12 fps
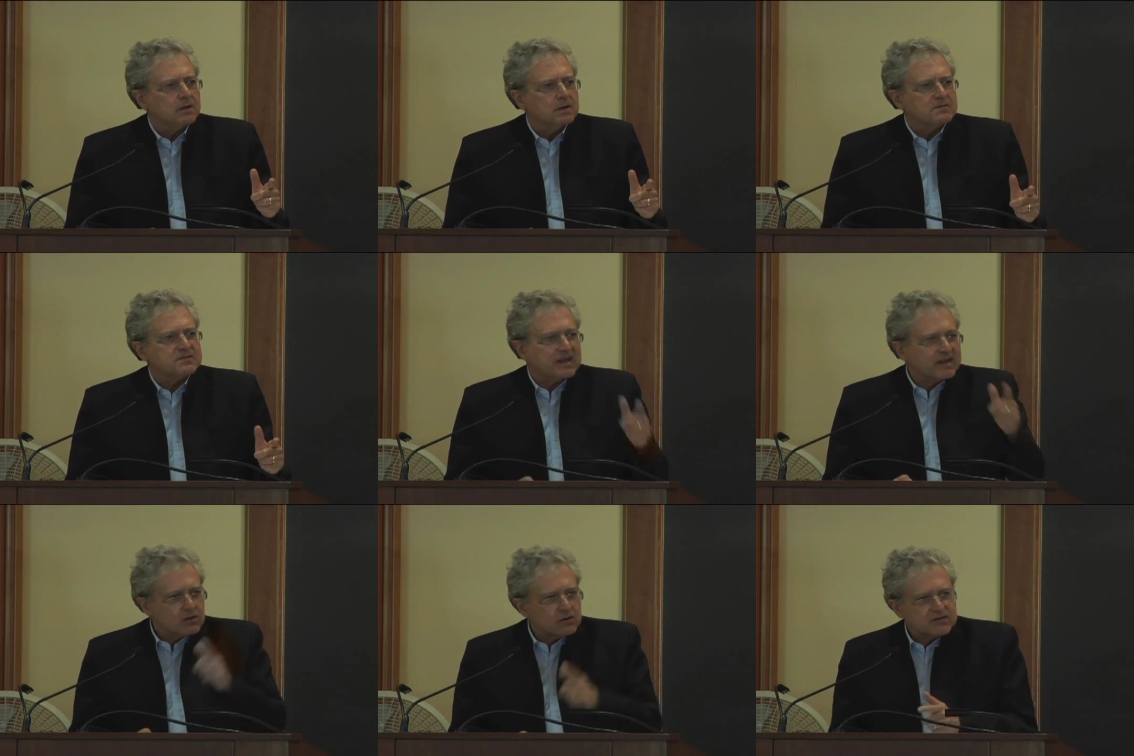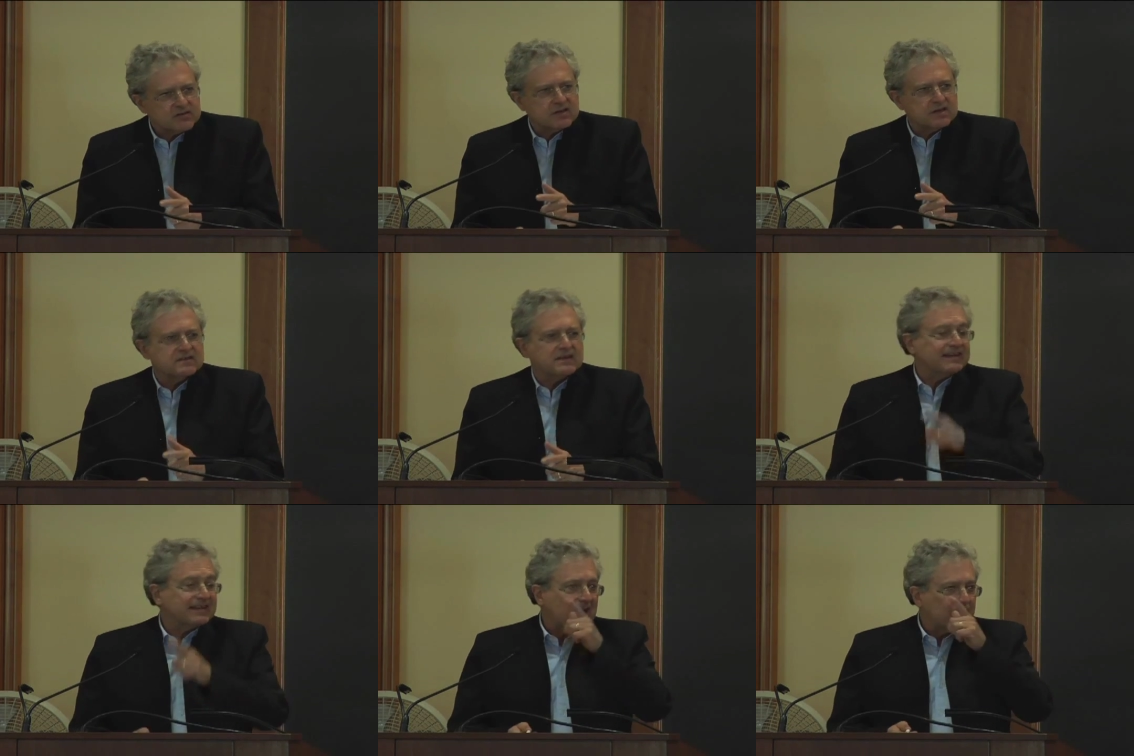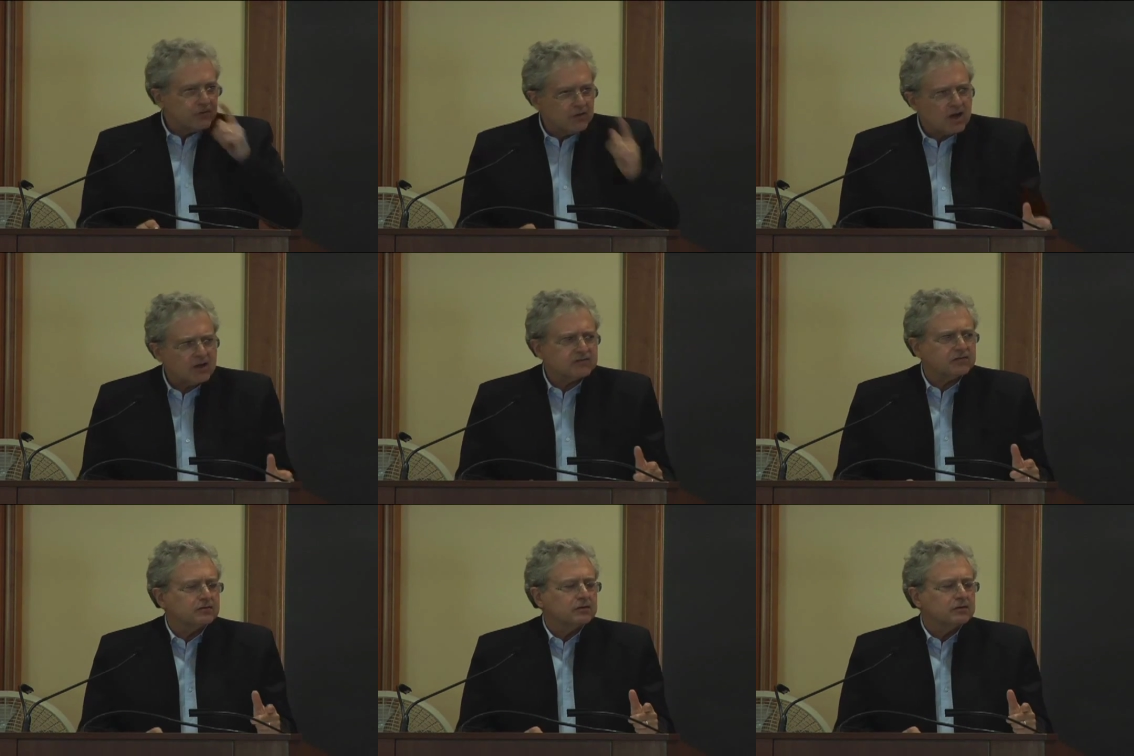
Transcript: Psychoses that are not